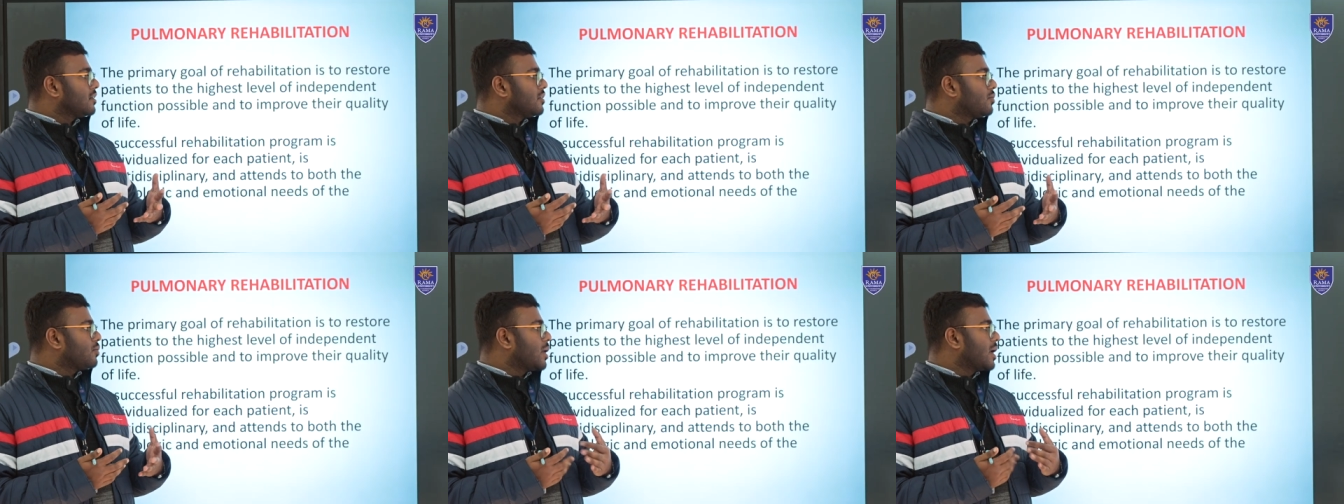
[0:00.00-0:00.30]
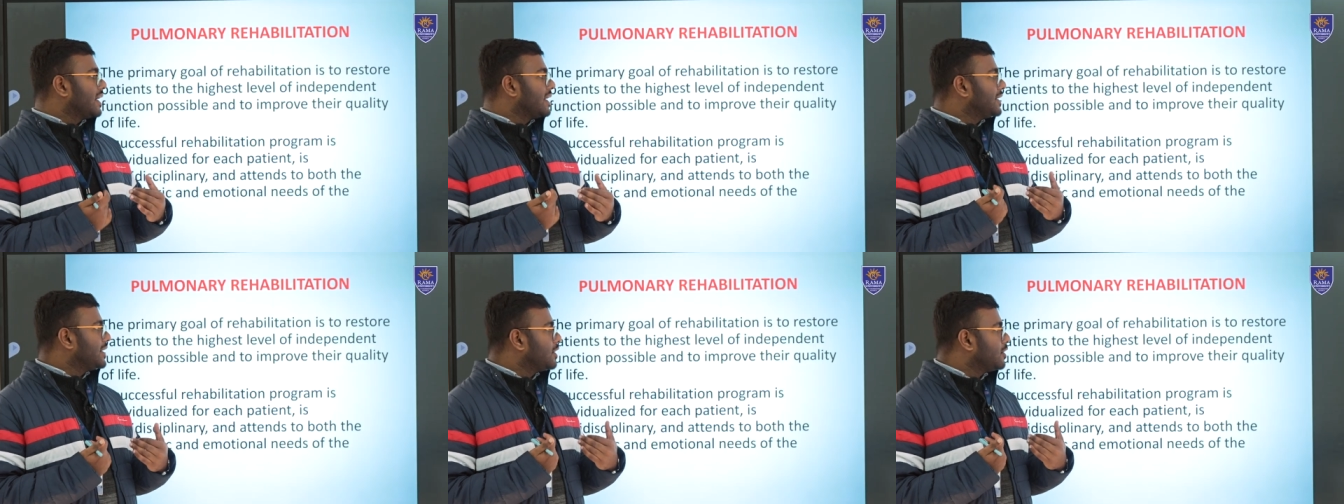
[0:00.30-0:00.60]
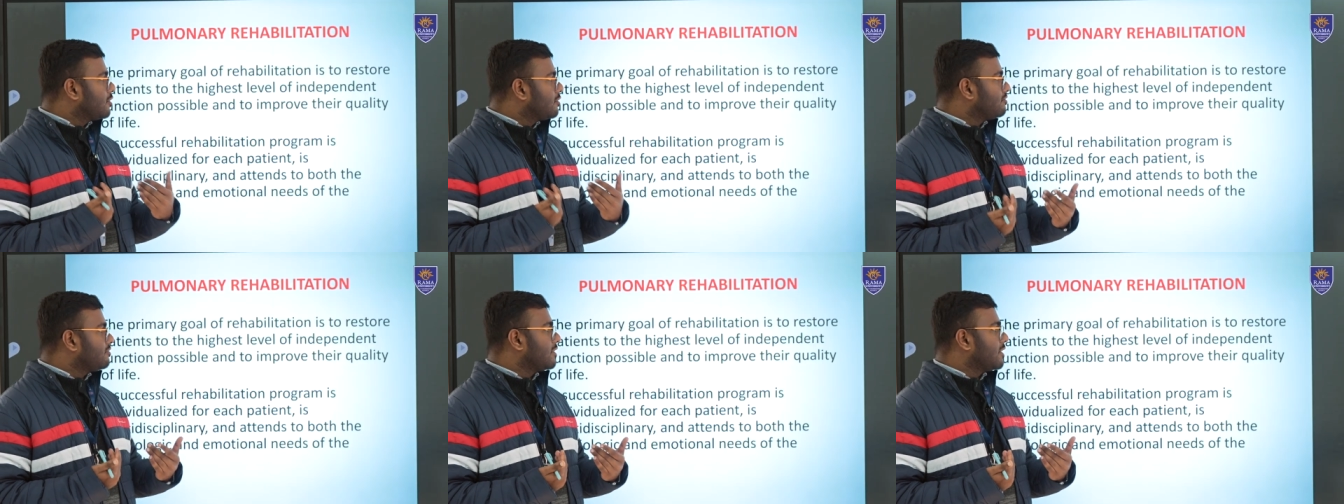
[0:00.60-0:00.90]
quality
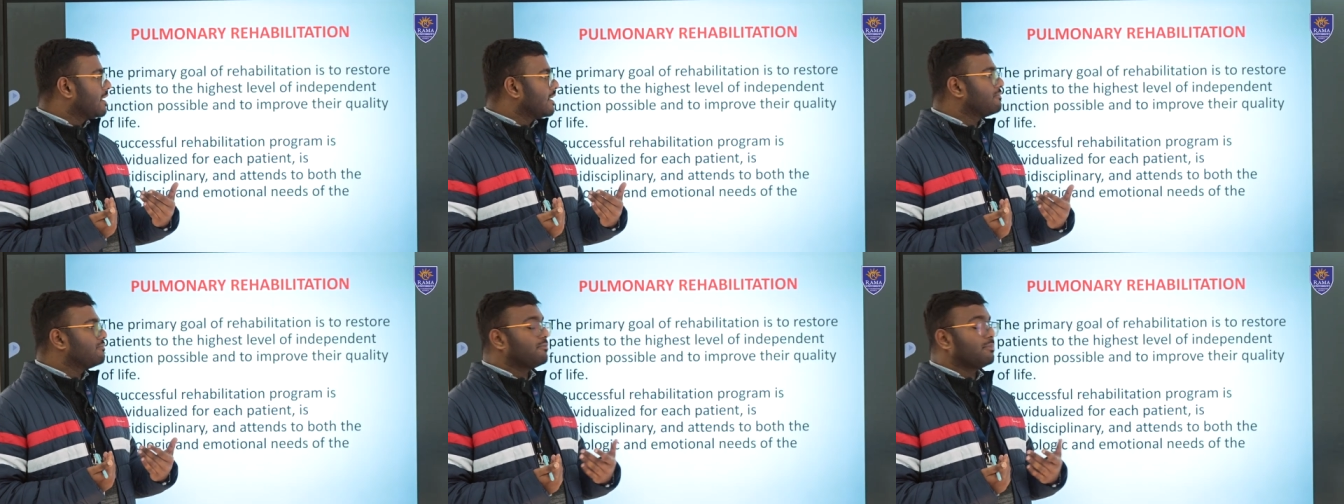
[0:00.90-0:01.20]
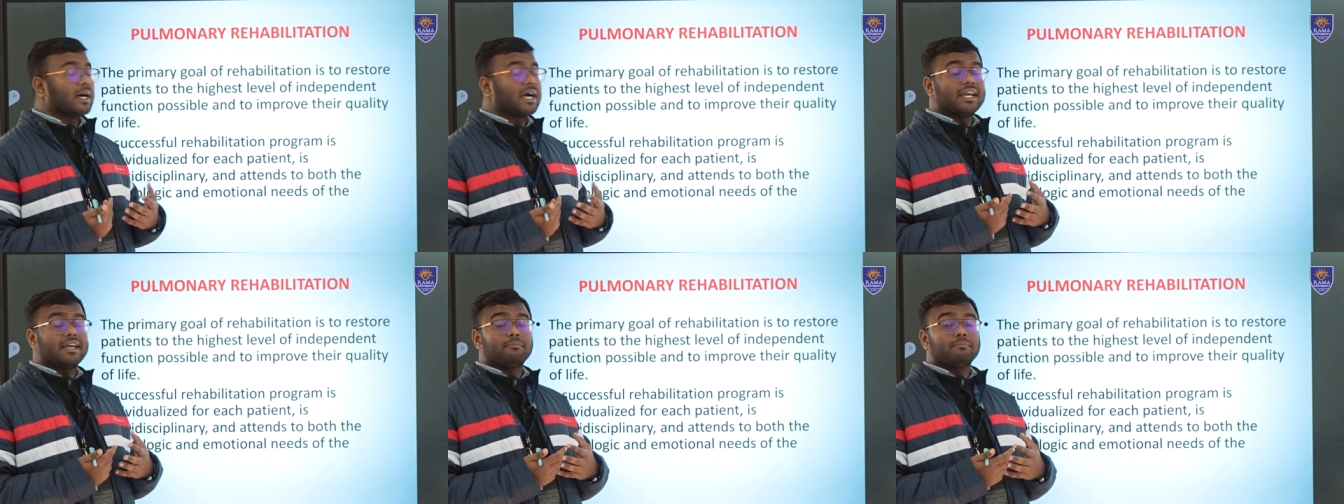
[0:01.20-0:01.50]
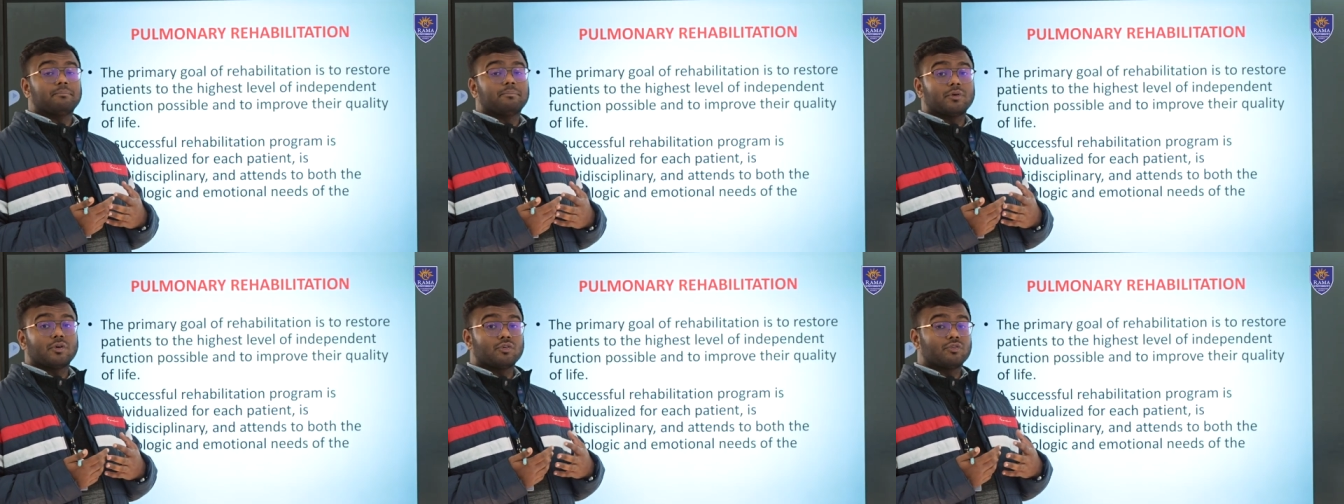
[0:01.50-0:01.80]
of life by
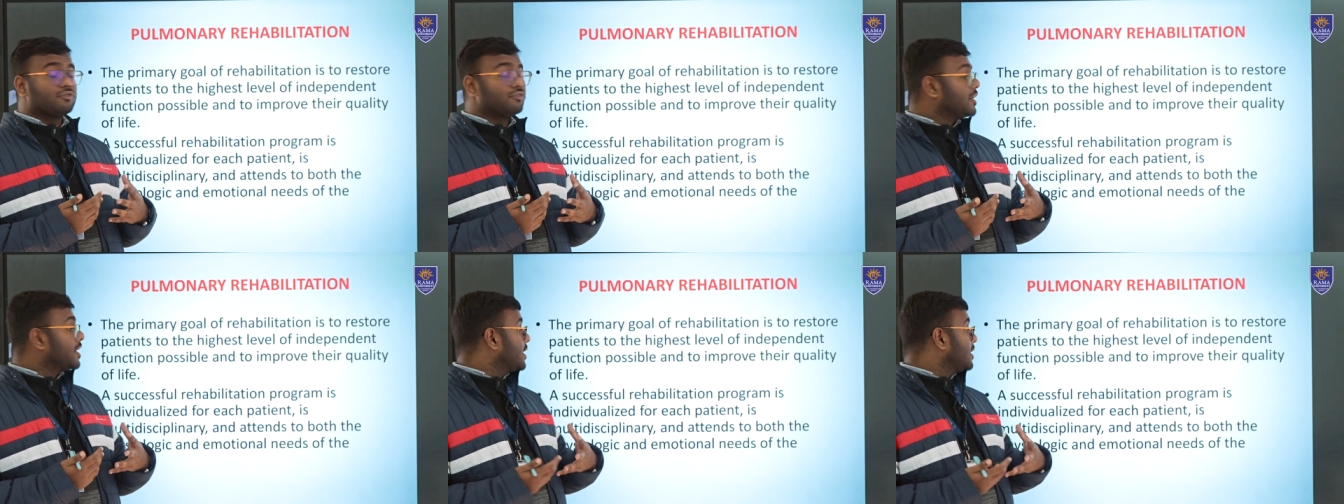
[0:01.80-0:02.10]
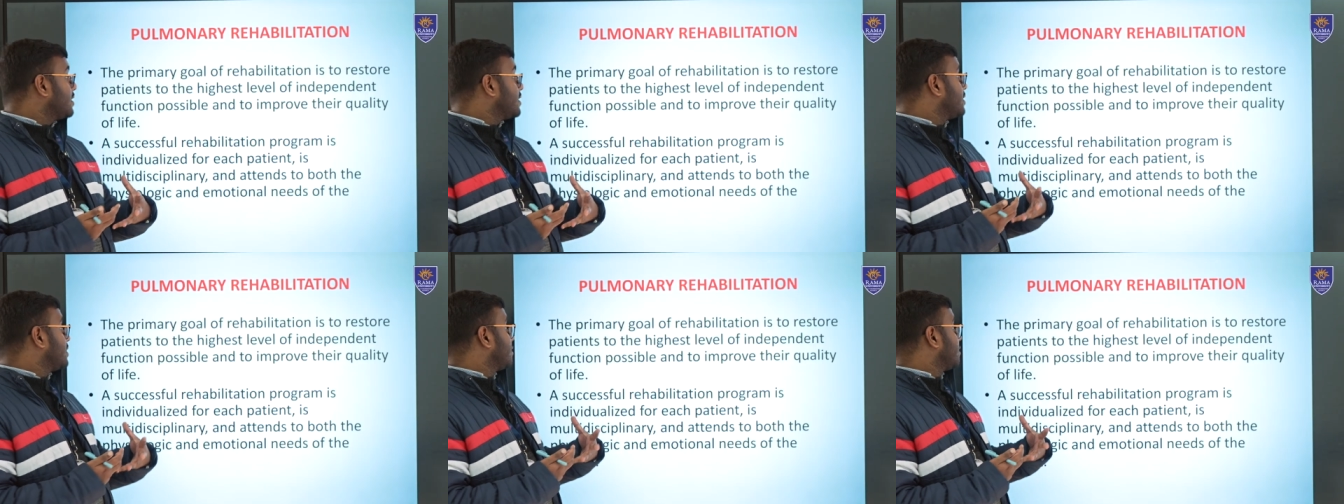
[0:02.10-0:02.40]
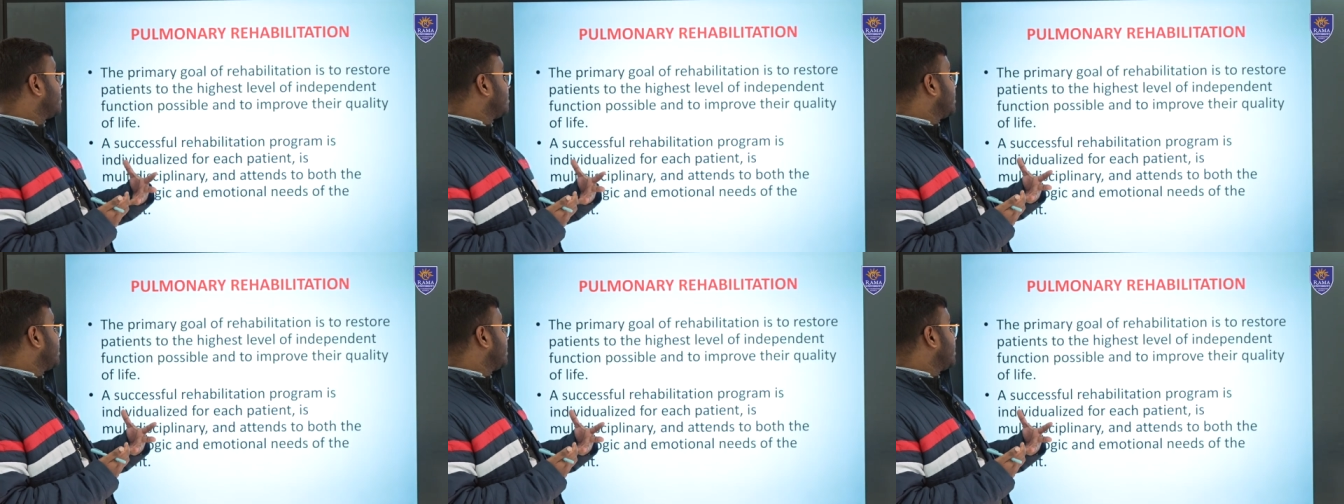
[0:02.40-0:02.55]
improving